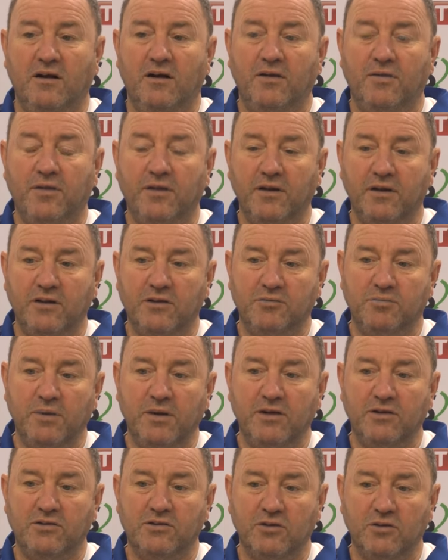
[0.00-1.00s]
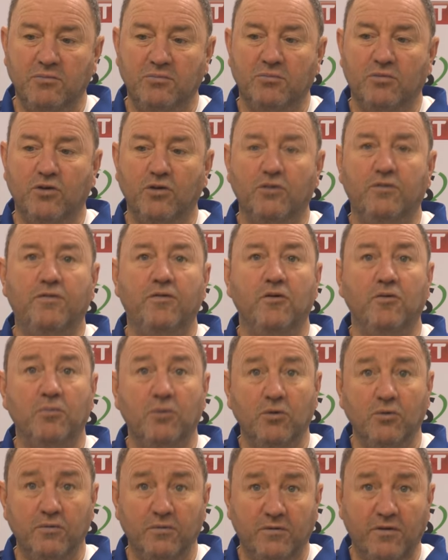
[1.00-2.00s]
I think there's been some good
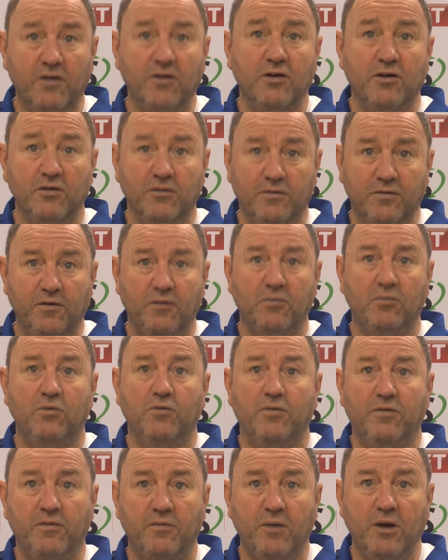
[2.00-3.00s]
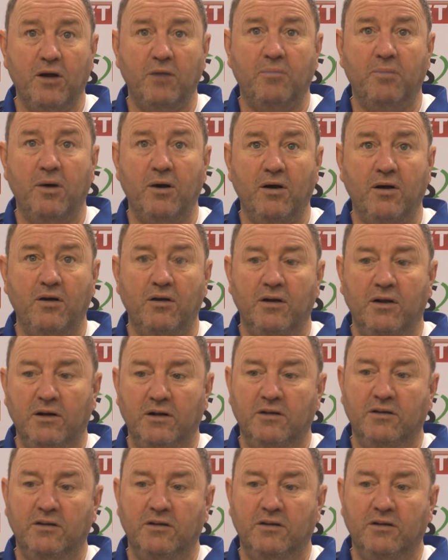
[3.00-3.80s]
football, very good football from our part.